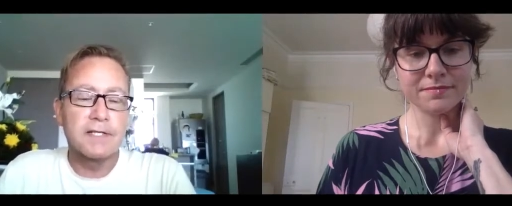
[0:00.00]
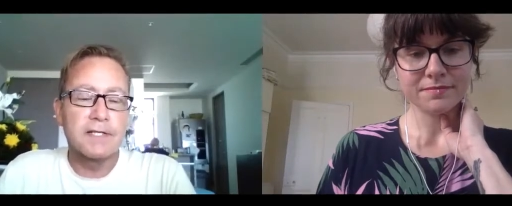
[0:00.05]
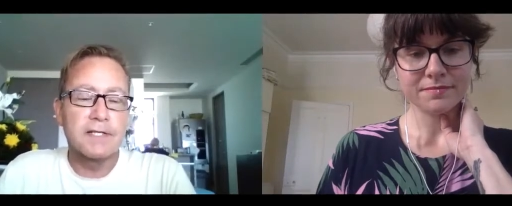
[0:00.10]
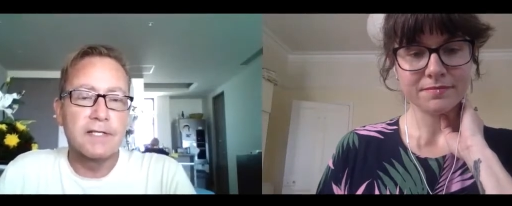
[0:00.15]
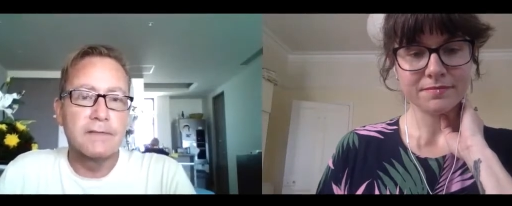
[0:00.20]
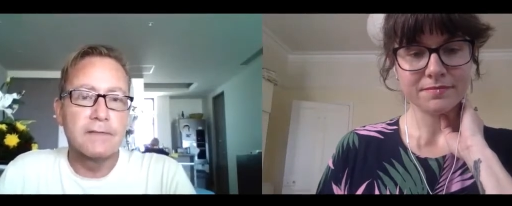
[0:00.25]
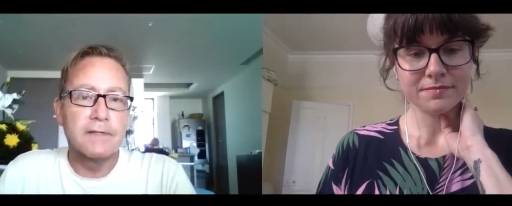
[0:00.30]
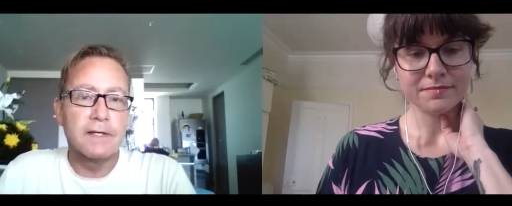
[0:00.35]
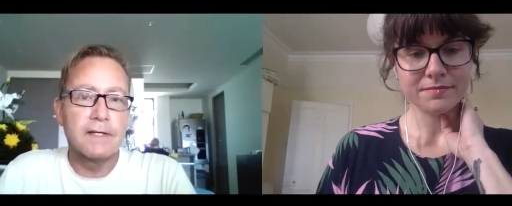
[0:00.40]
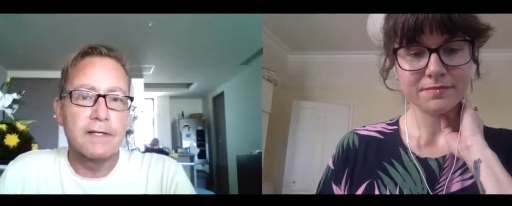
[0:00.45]

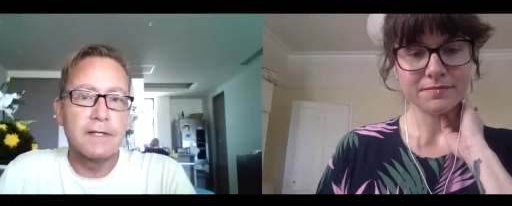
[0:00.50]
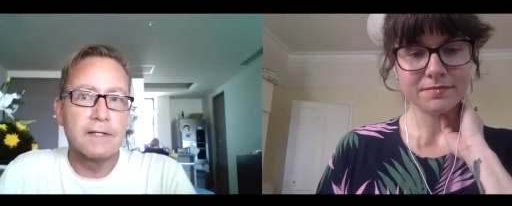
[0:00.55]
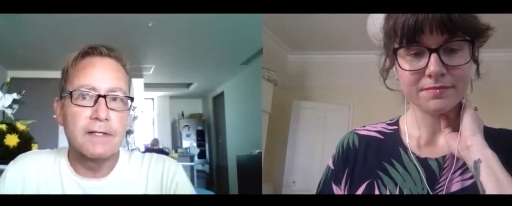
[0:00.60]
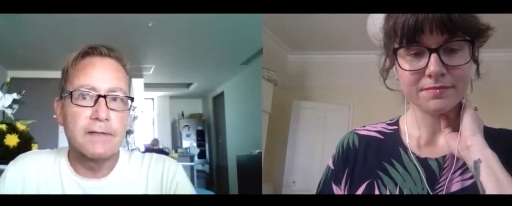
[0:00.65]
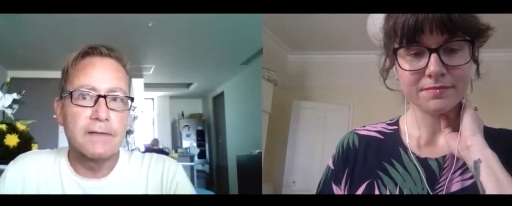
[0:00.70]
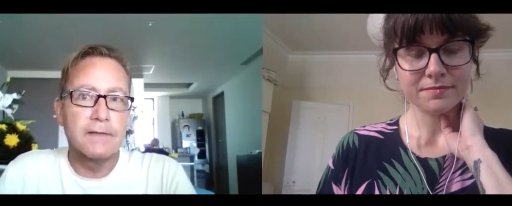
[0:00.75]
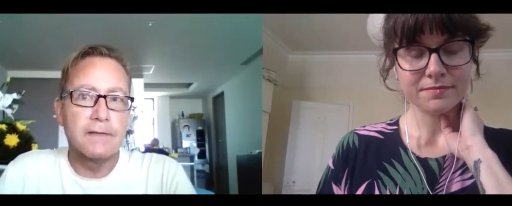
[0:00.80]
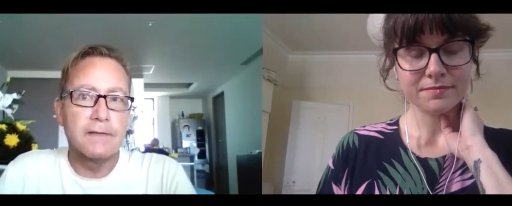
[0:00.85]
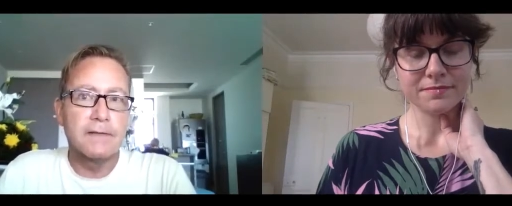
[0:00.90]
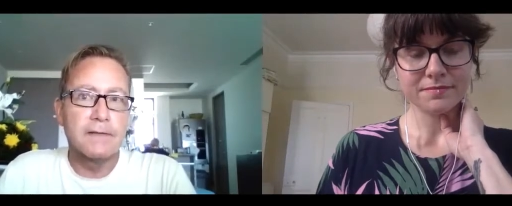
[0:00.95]
Speaker 1: and
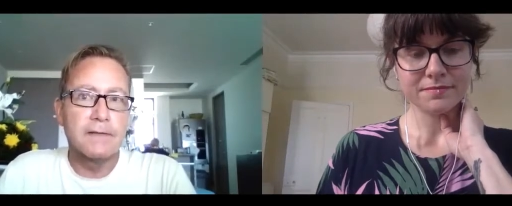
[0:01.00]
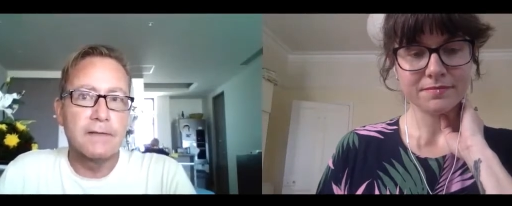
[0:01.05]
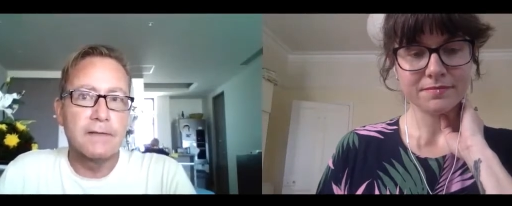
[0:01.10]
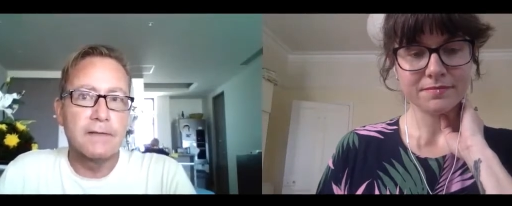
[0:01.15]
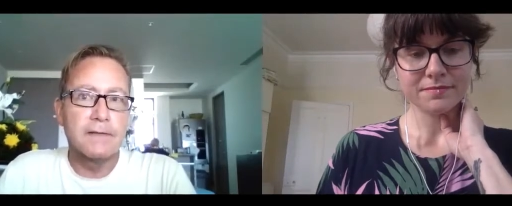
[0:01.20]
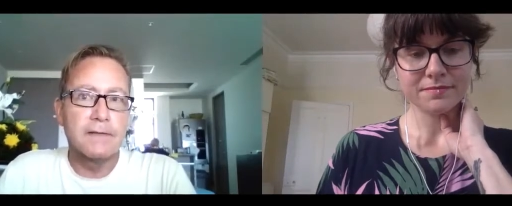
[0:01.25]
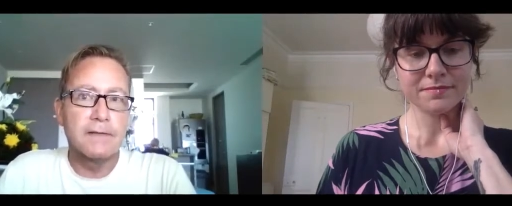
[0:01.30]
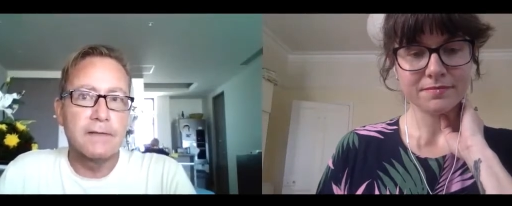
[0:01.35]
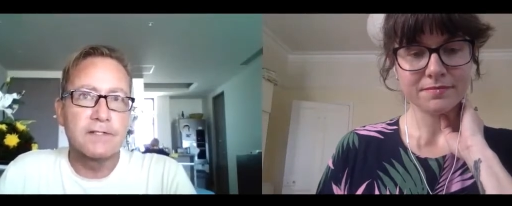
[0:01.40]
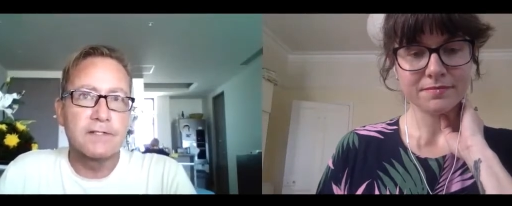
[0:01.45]
and
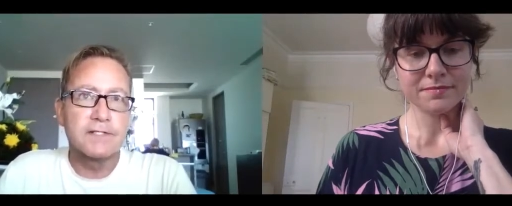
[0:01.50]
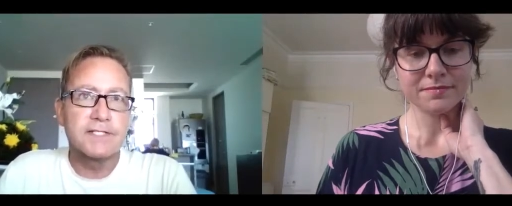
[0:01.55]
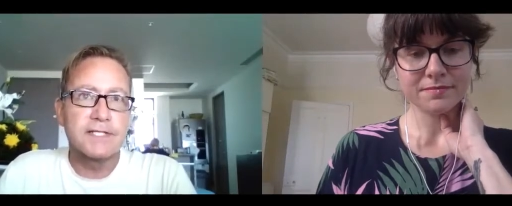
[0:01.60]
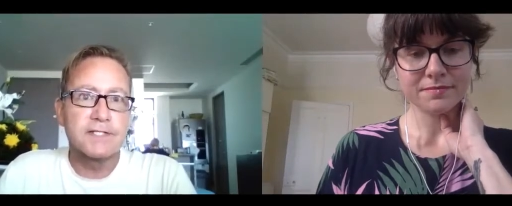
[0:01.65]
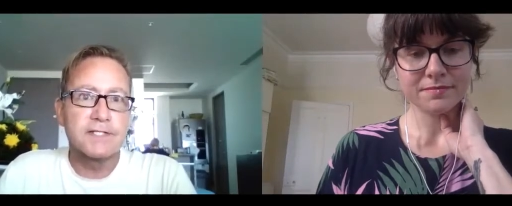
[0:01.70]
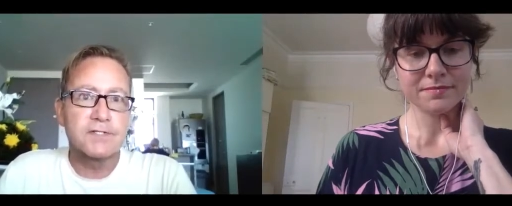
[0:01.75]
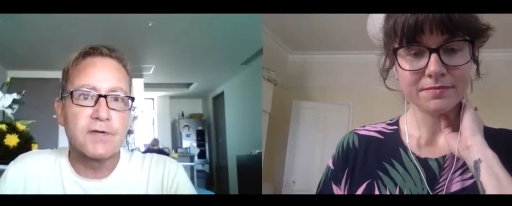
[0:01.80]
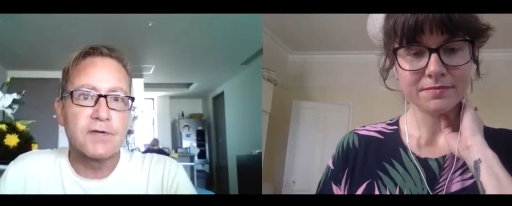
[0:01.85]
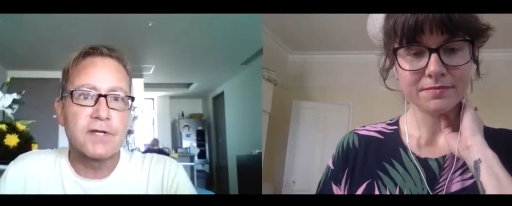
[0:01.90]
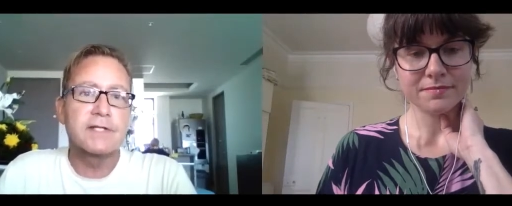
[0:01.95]
until
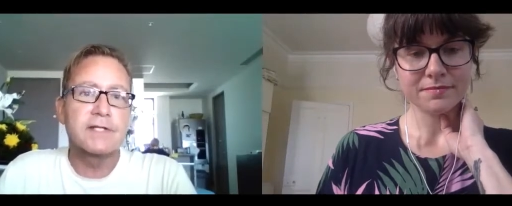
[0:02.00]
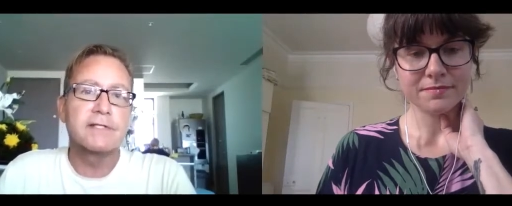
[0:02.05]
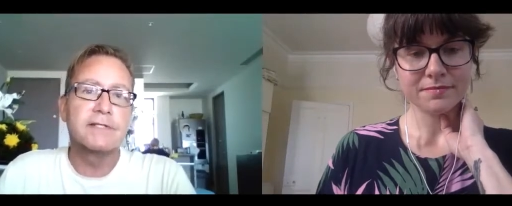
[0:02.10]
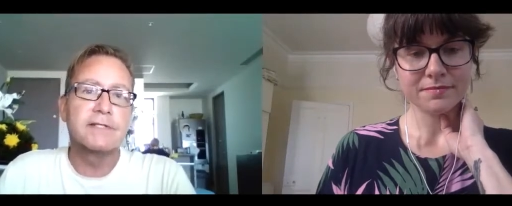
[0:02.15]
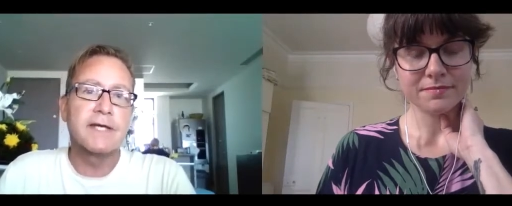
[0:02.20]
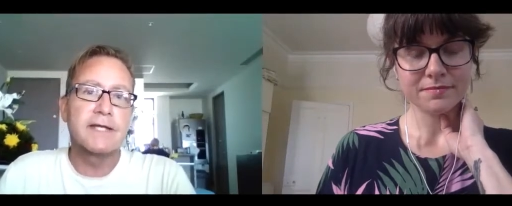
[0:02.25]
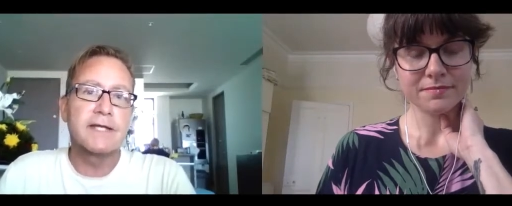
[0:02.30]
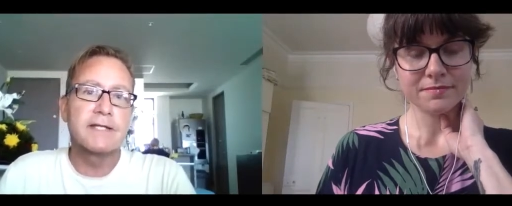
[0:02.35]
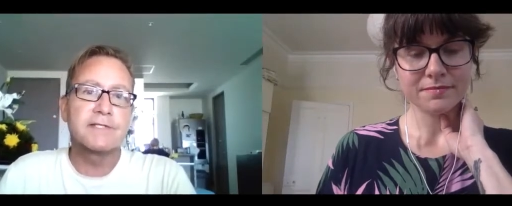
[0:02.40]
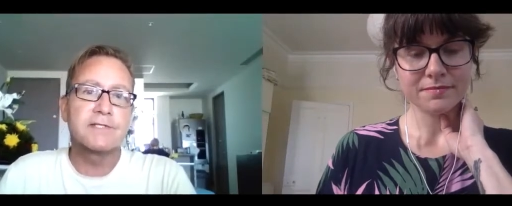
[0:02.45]
it's integrated,
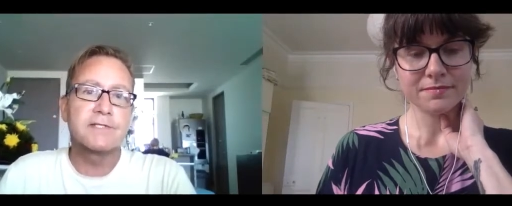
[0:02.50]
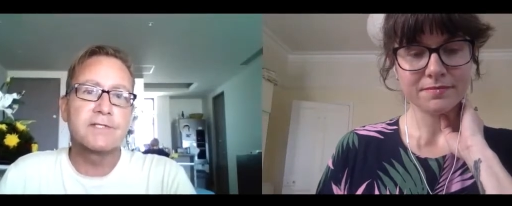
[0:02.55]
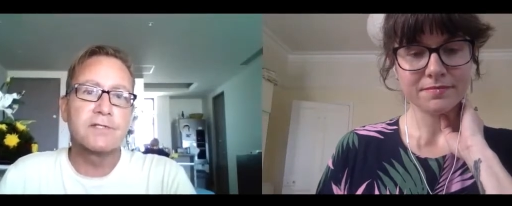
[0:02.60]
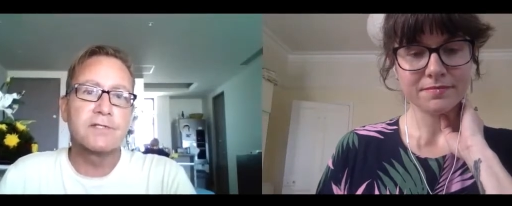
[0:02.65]
and that is